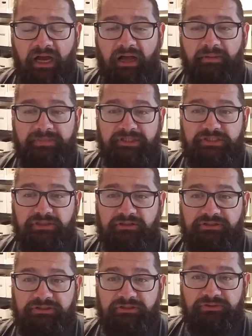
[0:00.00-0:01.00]
Be sure
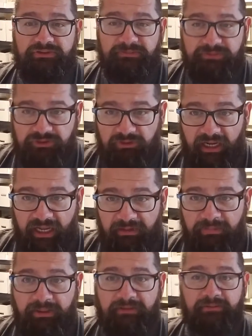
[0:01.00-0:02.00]
to
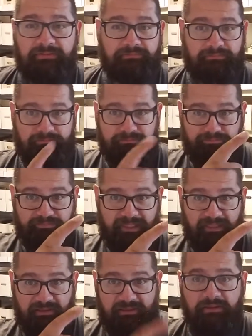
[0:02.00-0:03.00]
subscribe.
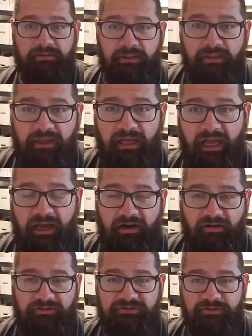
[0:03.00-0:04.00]
Bink. And
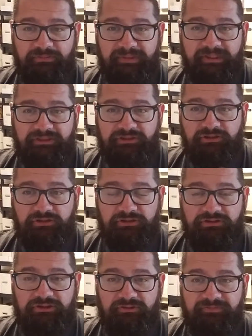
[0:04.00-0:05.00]
also be sure
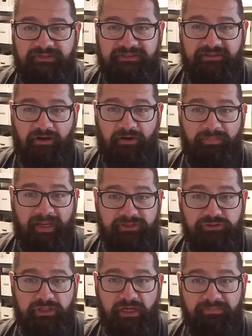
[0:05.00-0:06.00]
to visit our
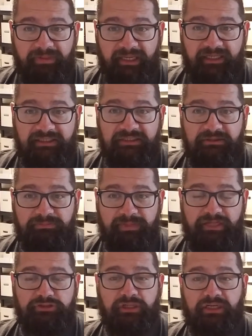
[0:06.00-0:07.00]
Patreon page,
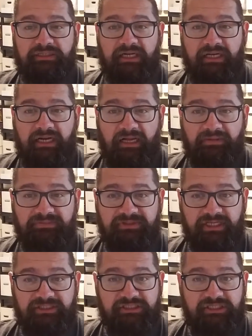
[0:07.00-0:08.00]

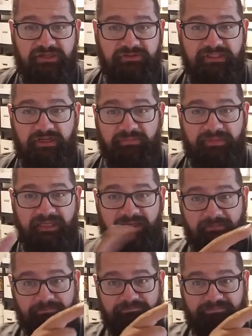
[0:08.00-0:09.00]
patreon.com/TOTLB.
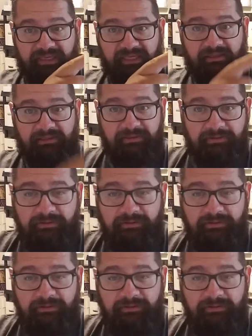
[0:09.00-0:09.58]
Bink.